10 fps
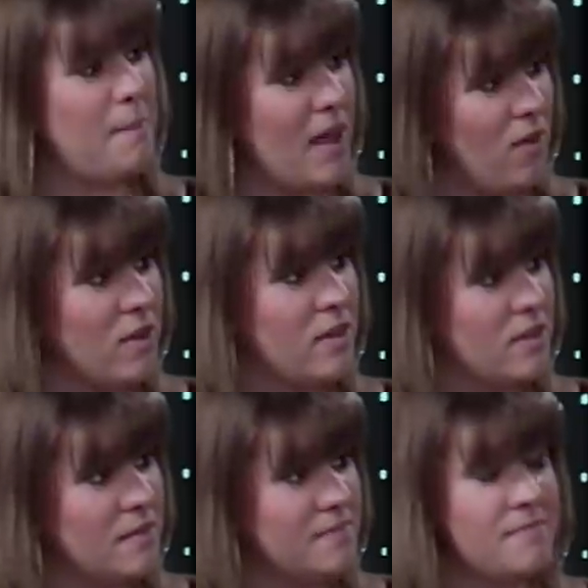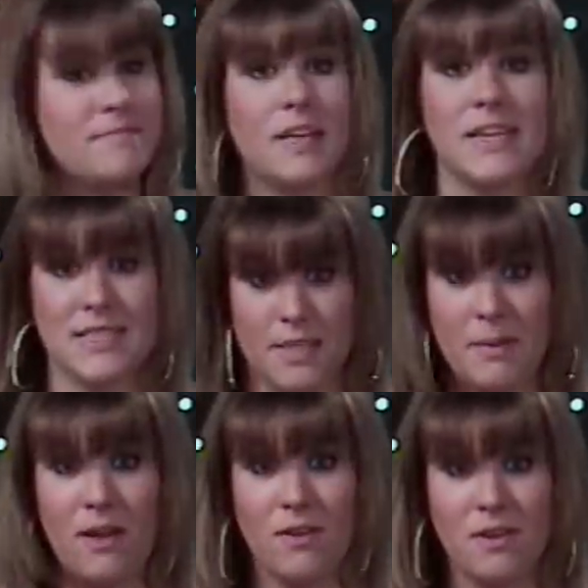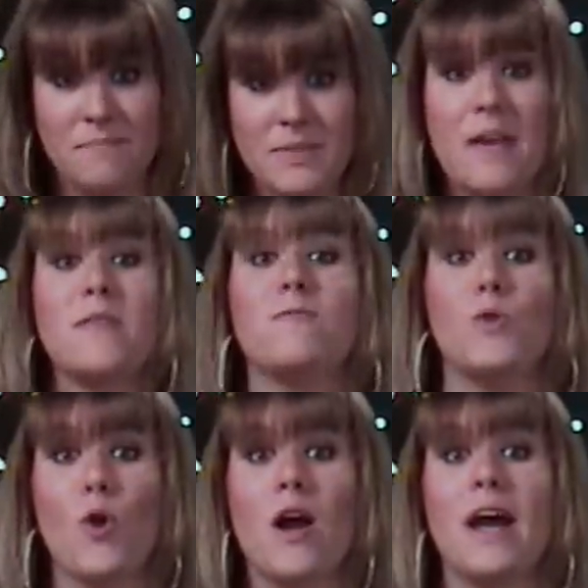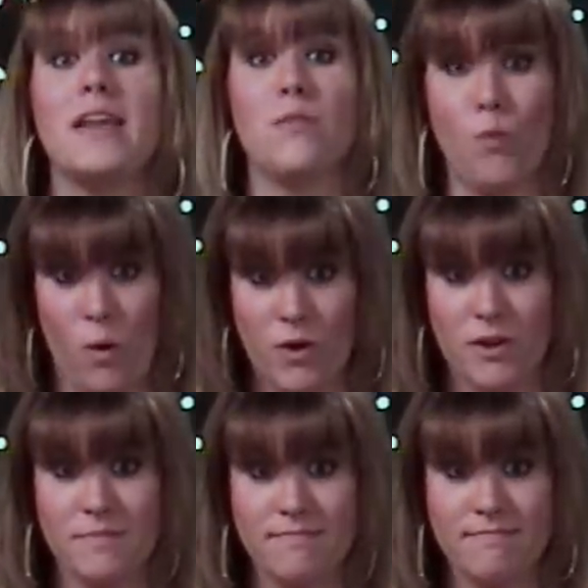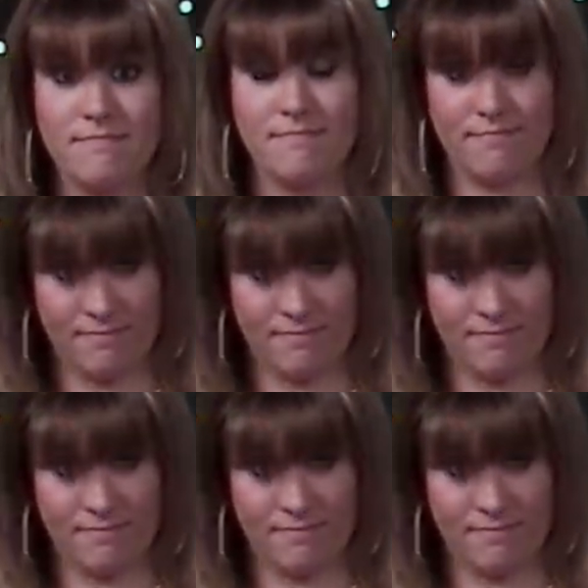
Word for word: the milk. It's the milk and the fluoride in the water. It's got to be